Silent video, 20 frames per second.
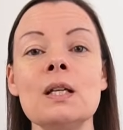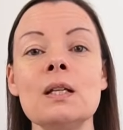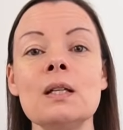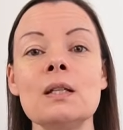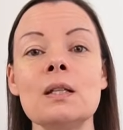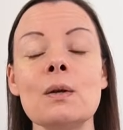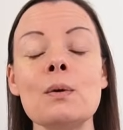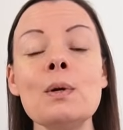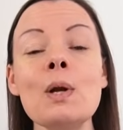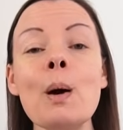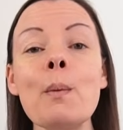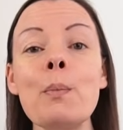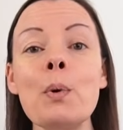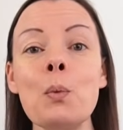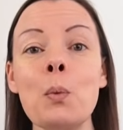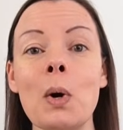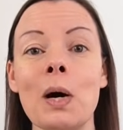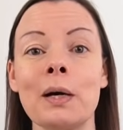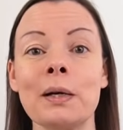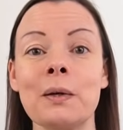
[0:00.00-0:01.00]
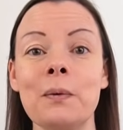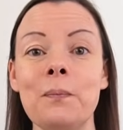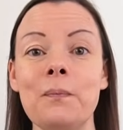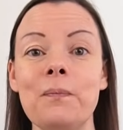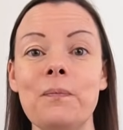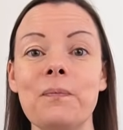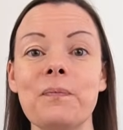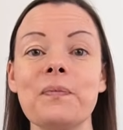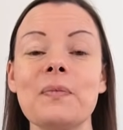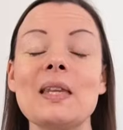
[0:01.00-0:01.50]
So number 1
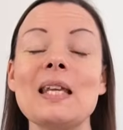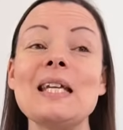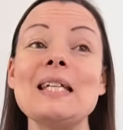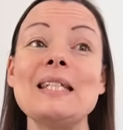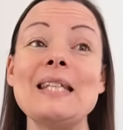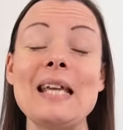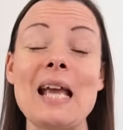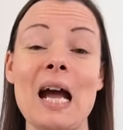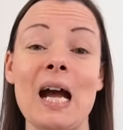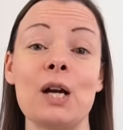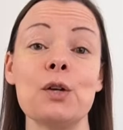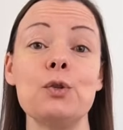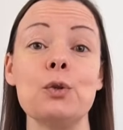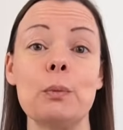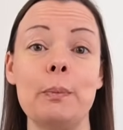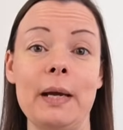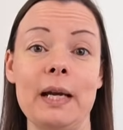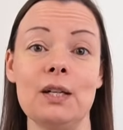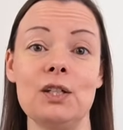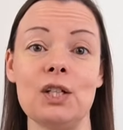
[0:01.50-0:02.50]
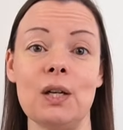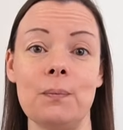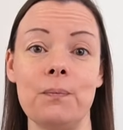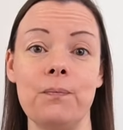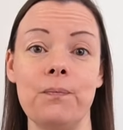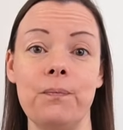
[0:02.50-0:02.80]
is the actual picture.